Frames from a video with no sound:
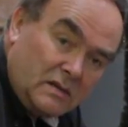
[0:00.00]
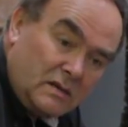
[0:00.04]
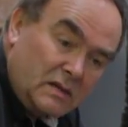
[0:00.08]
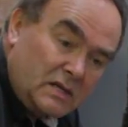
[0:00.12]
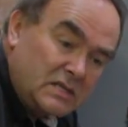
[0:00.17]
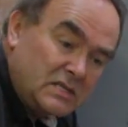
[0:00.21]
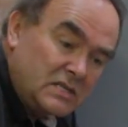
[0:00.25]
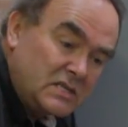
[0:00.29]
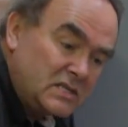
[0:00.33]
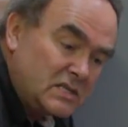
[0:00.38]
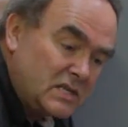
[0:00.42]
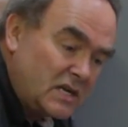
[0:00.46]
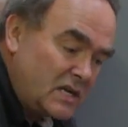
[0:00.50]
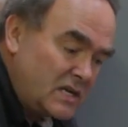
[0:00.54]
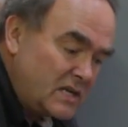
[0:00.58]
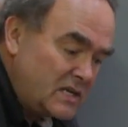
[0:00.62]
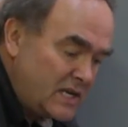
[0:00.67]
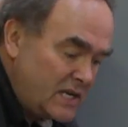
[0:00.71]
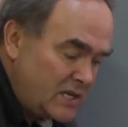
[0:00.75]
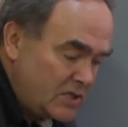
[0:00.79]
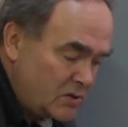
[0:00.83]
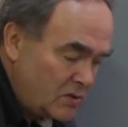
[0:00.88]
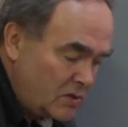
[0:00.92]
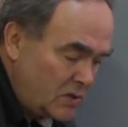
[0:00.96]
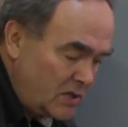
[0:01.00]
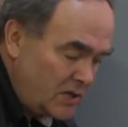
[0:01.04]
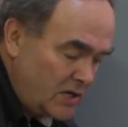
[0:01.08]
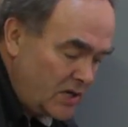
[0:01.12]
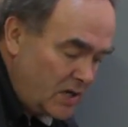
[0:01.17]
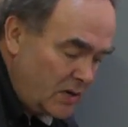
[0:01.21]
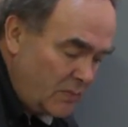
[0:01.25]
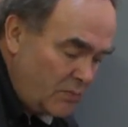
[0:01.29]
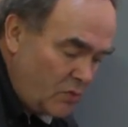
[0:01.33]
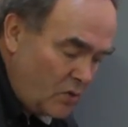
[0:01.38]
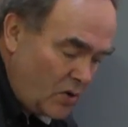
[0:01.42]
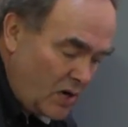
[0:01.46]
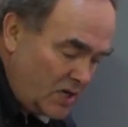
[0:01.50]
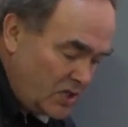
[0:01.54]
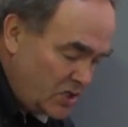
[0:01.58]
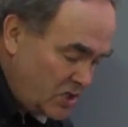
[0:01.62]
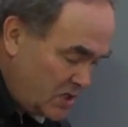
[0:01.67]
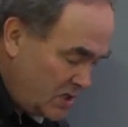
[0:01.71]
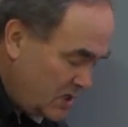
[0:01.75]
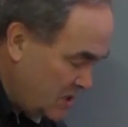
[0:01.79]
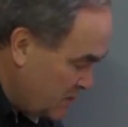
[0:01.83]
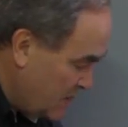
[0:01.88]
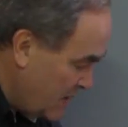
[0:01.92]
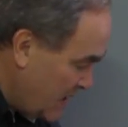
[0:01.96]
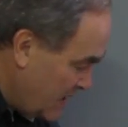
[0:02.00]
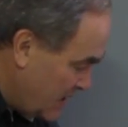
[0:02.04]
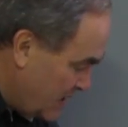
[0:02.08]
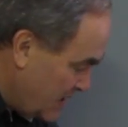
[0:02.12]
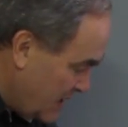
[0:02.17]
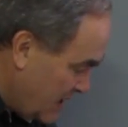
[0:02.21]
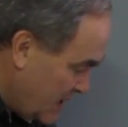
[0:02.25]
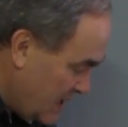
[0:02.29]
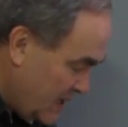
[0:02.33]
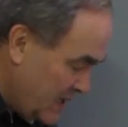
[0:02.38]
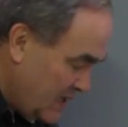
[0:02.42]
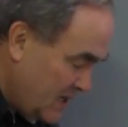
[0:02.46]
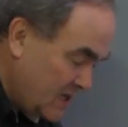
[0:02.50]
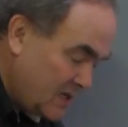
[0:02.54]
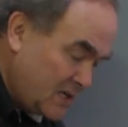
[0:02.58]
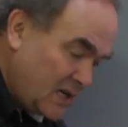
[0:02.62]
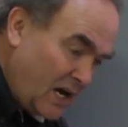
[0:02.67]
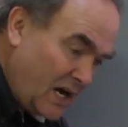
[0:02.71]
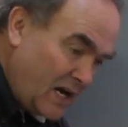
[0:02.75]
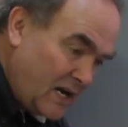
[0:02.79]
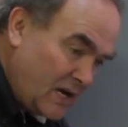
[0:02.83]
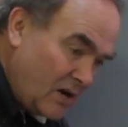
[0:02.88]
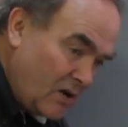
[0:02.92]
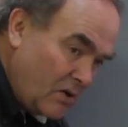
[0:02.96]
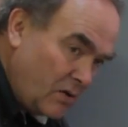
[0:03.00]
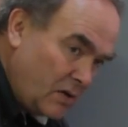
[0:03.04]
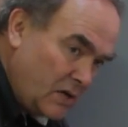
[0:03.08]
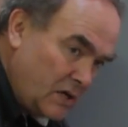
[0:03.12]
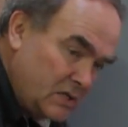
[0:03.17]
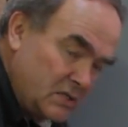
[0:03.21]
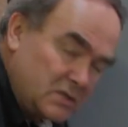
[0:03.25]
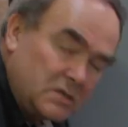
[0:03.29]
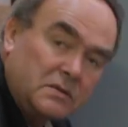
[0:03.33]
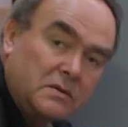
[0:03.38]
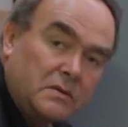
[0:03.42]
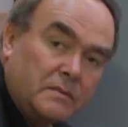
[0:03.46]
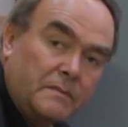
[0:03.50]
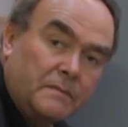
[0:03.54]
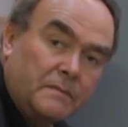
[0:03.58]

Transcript: This is a condenser cleaning brush, and it's made to get into tight areas.